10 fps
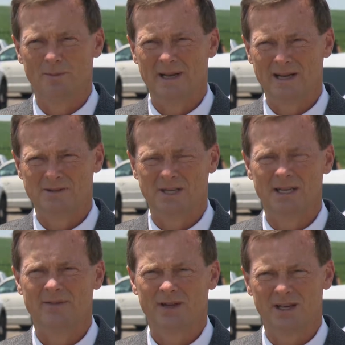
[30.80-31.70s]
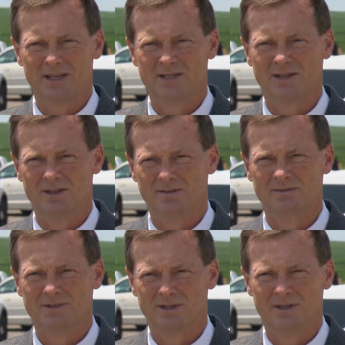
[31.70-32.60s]
them down significantly until
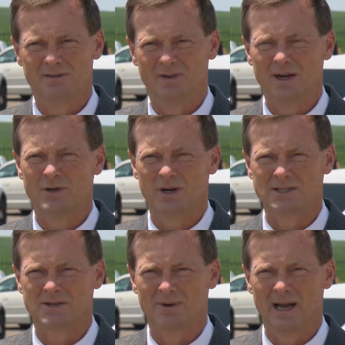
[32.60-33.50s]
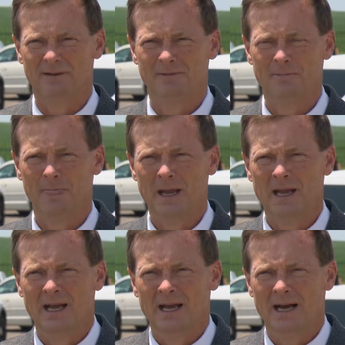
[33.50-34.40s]
the fire trucks arrive.
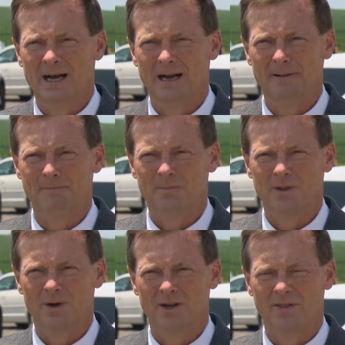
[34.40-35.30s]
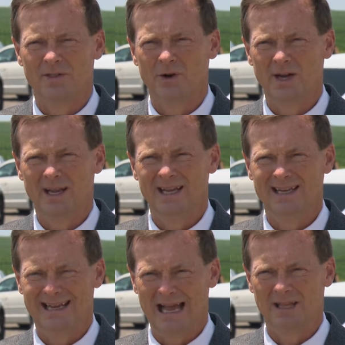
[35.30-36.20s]
They're a
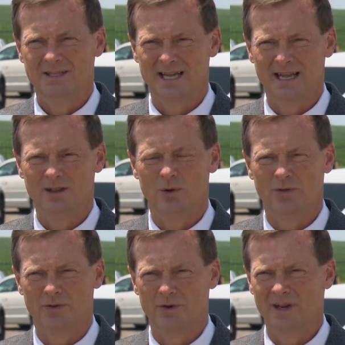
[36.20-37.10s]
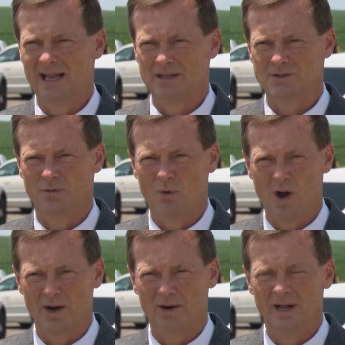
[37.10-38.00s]
30-gallon tank. They hold 30 gallons of
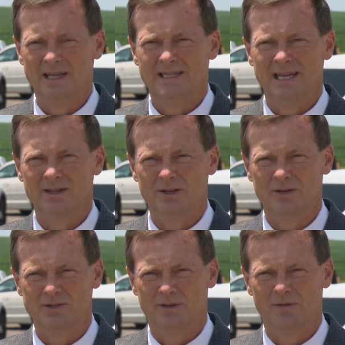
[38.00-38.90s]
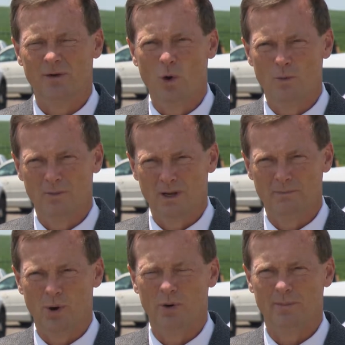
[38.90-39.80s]
water, and then there's a foam
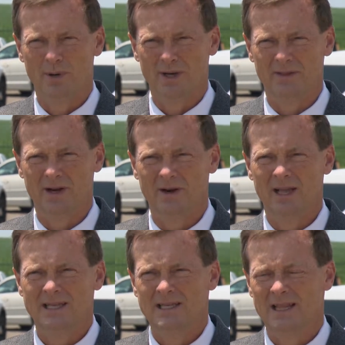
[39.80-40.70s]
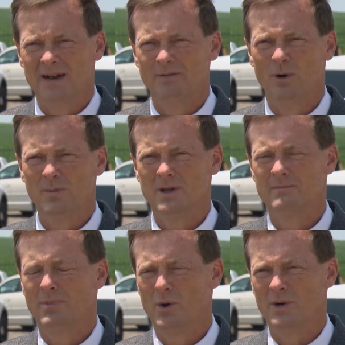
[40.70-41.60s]
component put in there. And that foam
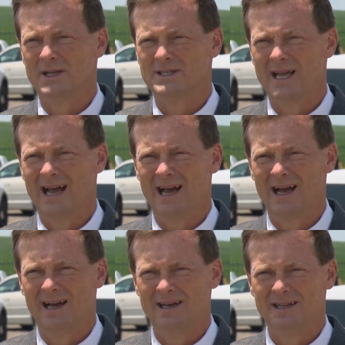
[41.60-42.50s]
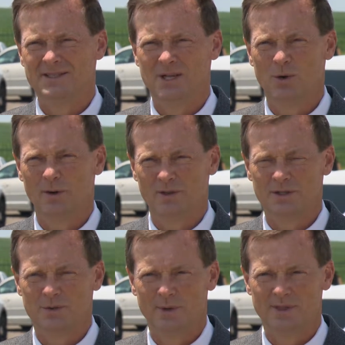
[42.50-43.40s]
component is
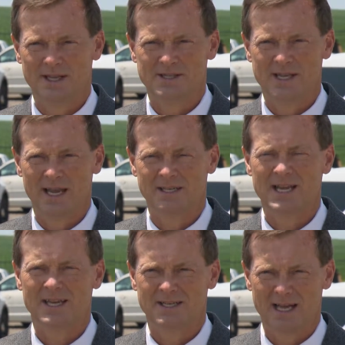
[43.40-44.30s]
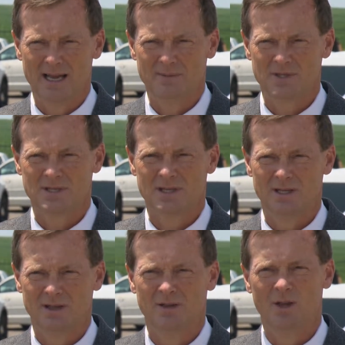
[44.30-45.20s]
equivalent to what they say 10 times
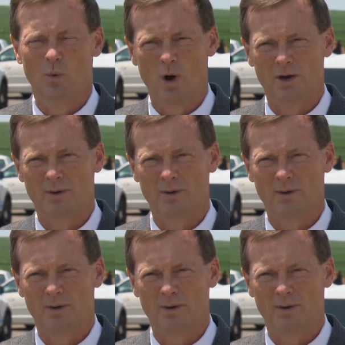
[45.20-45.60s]
the water